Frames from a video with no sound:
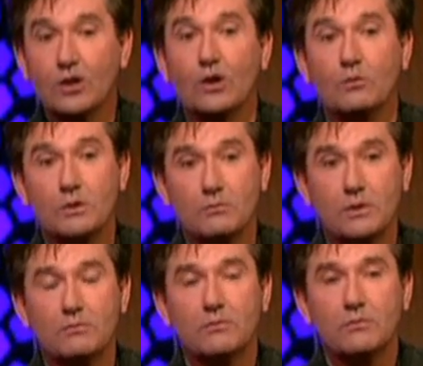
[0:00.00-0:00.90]
No.
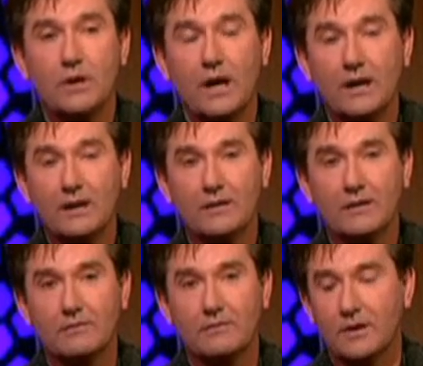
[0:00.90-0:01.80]
We had
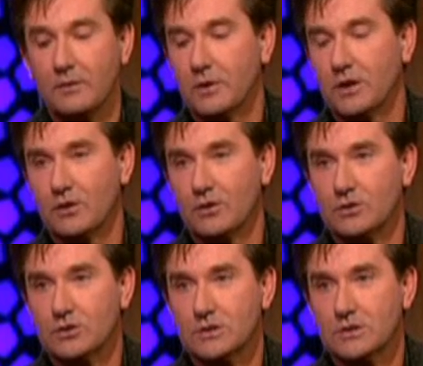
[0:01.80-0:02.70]
a very big
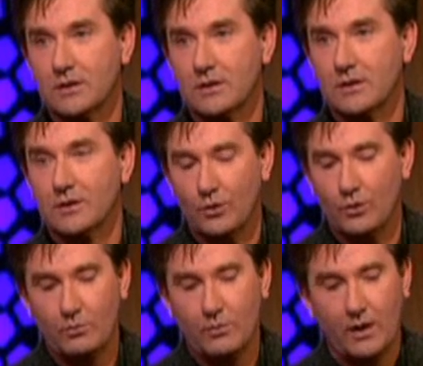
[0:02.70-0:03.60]
house at
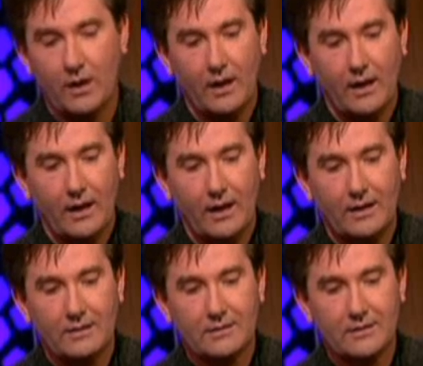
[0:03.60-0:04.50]
home,
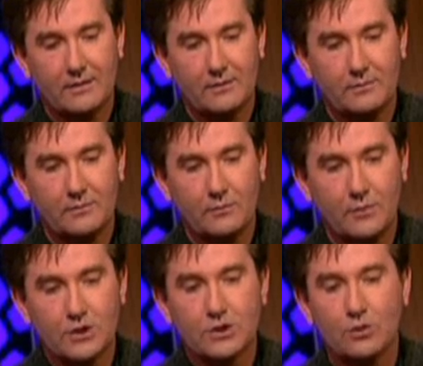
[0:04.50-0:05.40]
and
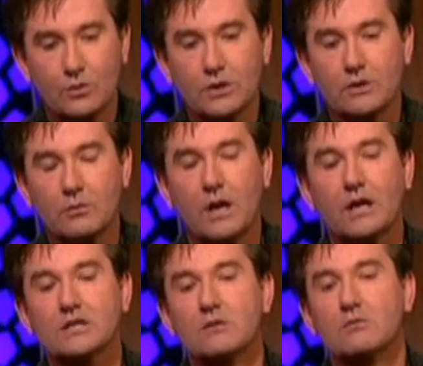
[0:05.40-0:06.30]
we sold it. We
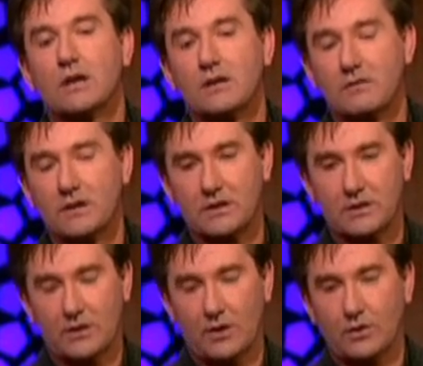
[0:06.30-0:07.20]
actually
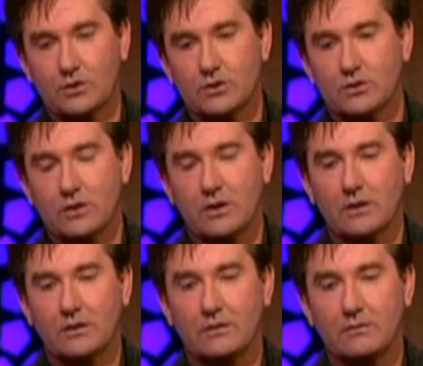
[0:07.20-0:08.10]
renovated the house
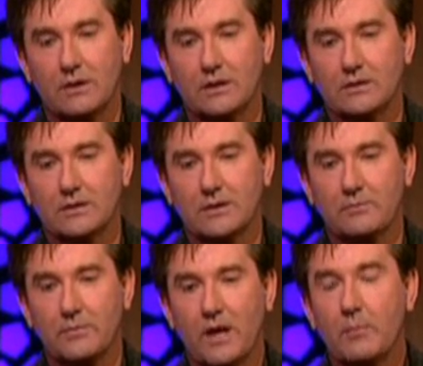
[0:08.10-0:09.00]
and
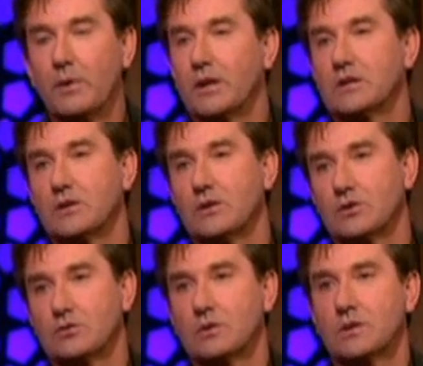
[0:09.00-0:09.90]
built
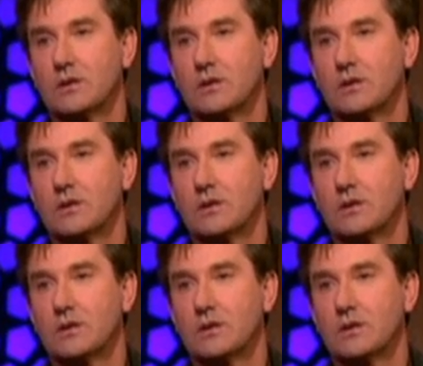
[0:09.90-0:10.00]
onto it.